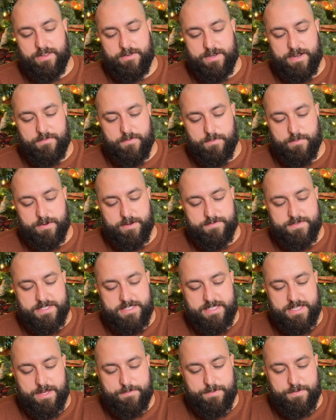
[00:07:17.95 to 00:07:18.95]
You never would have
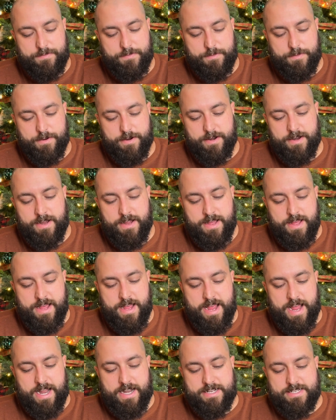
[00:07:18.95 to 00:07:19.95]
seen that before,
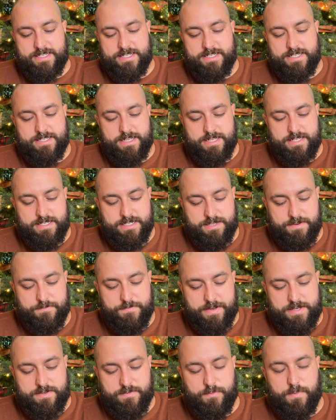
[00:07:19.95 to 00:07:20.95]
and it's just such an
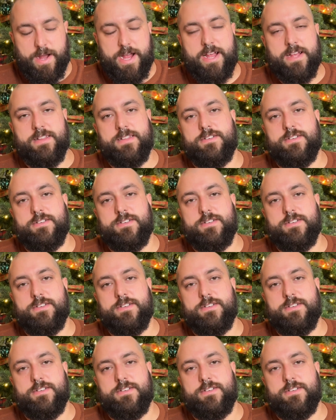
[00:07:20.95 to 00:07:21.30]
inventive way.